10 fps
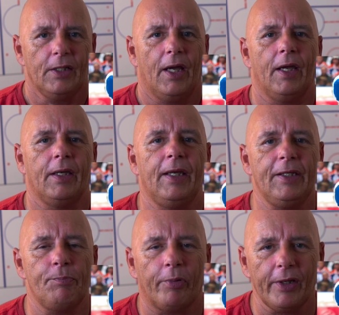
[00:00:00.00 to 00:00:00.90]

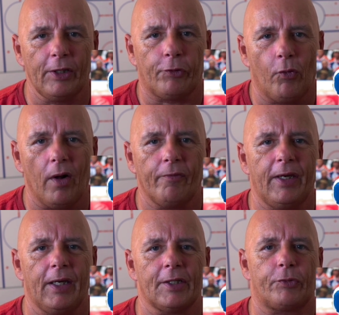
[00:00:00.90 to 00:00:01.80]
He played 12
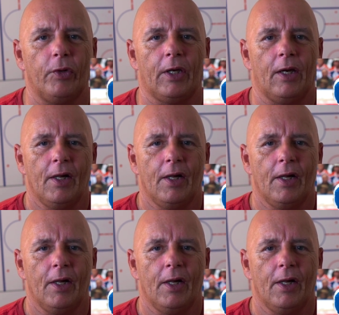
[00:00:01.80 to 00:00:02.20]
years with the